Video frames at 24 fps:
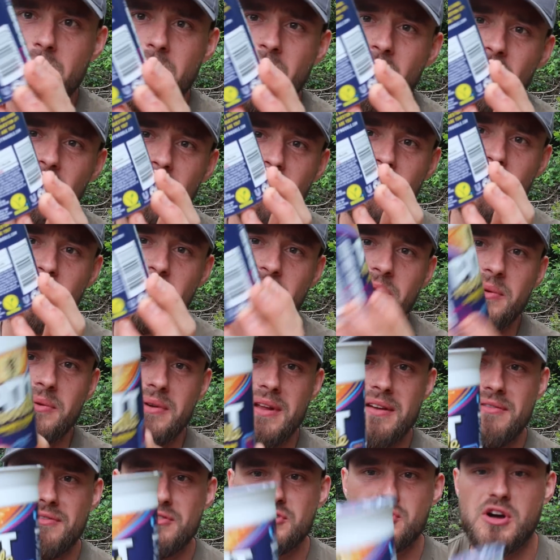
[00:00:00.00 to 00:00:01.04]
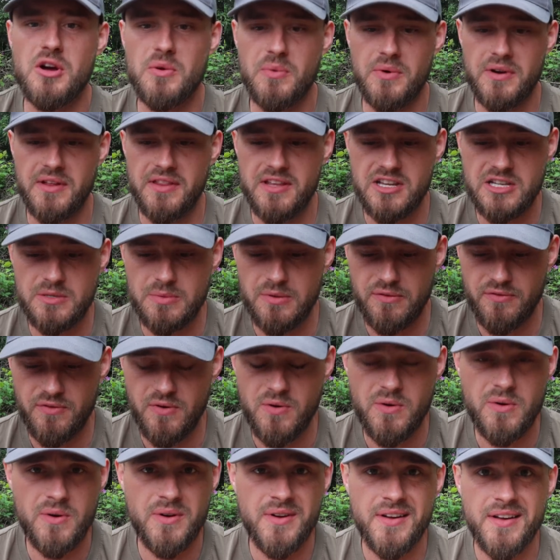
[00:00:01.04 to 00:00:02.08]
pot noodle, never tried one of these
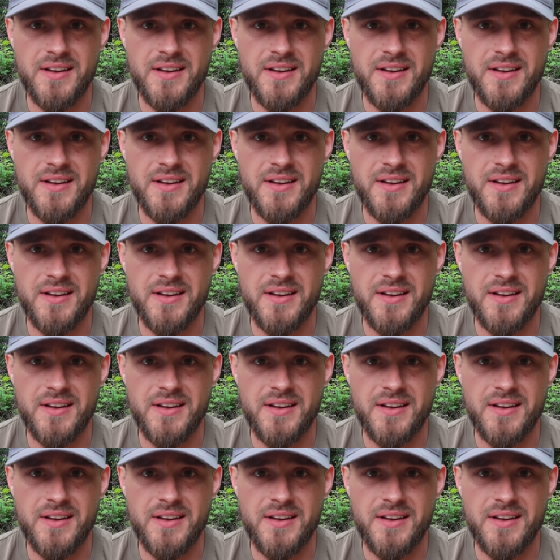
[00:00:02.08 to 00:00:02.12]
before.